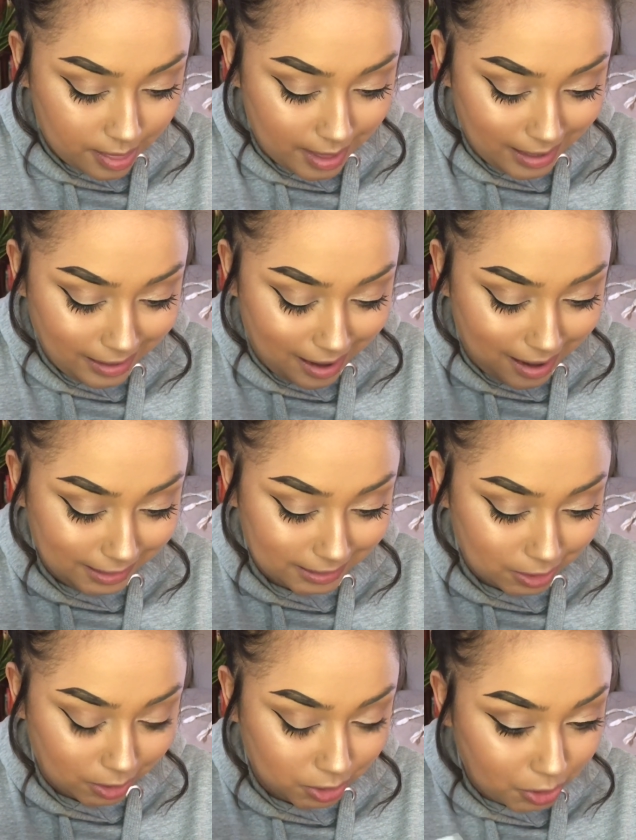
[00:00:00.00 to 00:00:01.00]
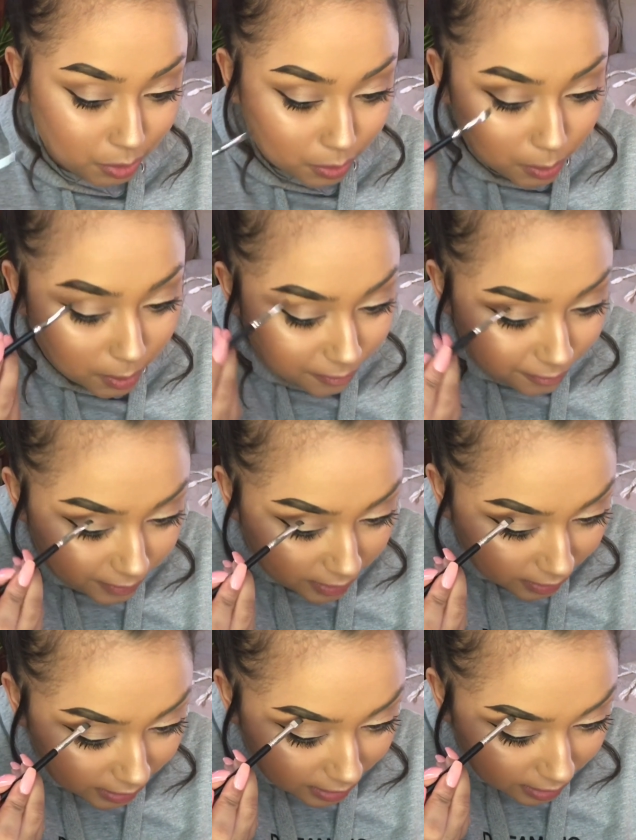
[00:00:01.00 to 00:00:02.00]
Then I start to
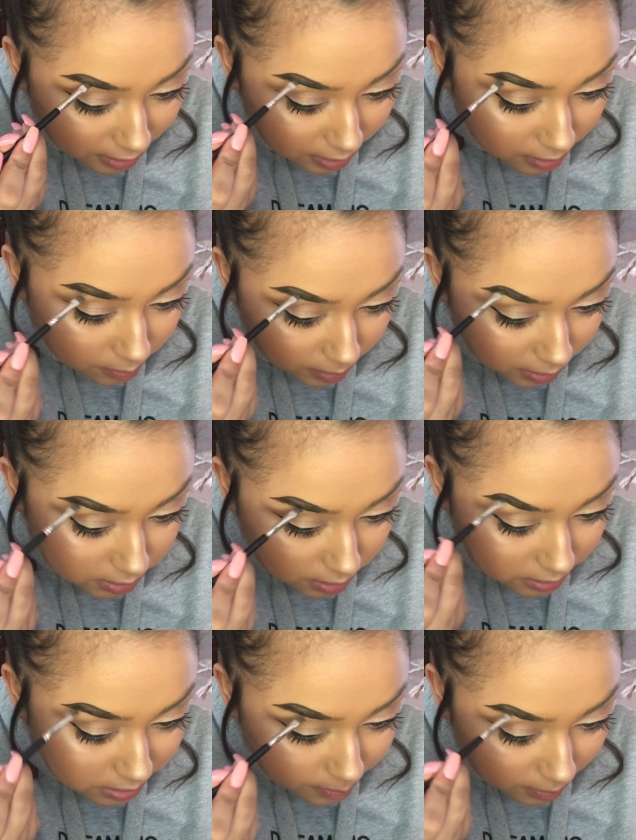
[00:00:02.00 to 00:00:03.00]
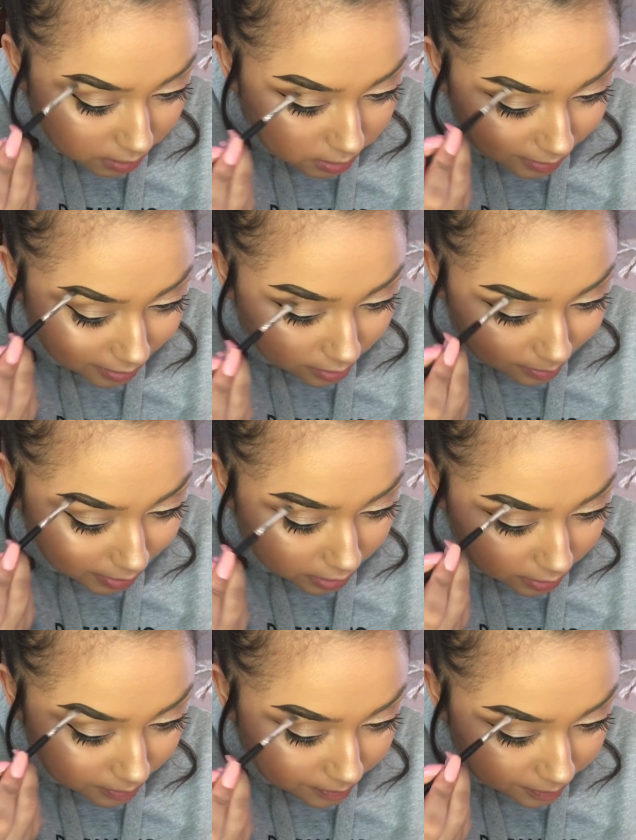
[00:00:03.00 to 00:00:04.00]
fill it in where it's all sparse, right in the
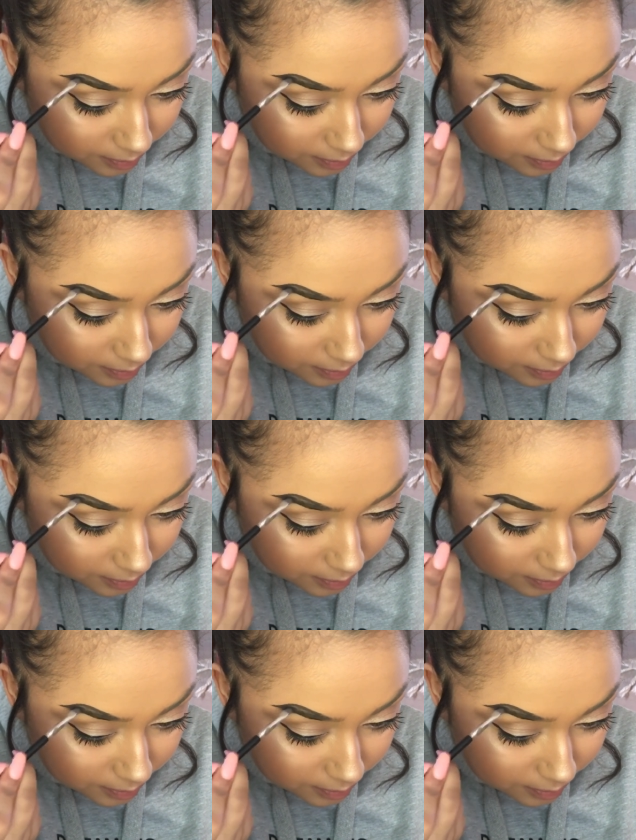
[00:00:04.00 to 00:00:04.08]
middle.